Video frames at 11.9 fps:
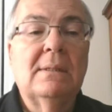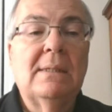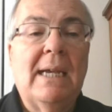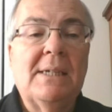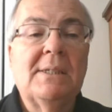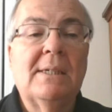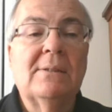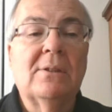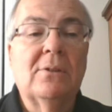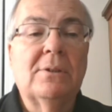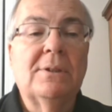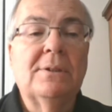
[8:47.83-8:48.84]
asking the
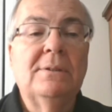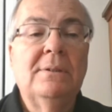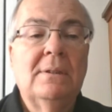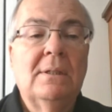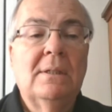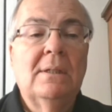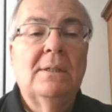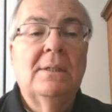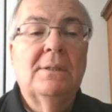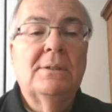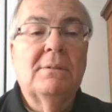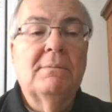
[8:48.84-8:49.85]
Lord
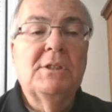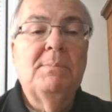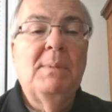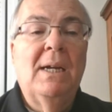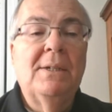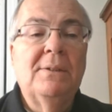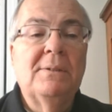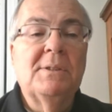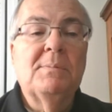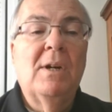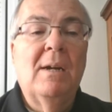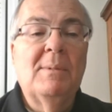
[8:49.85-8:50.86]
to respond to
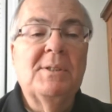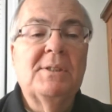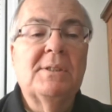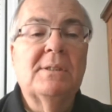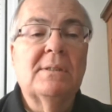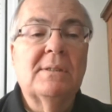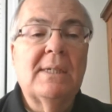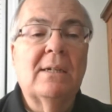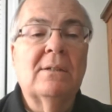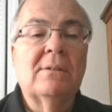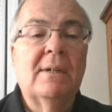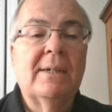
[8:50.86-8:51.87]
his promise,
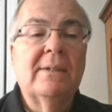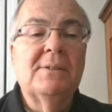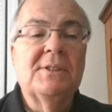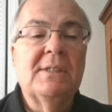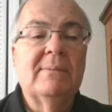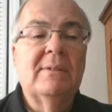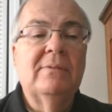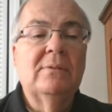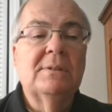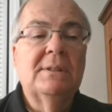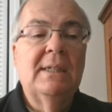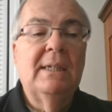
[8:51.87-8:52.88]
Second Chronicles
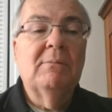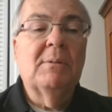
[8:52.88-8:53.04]
7:14.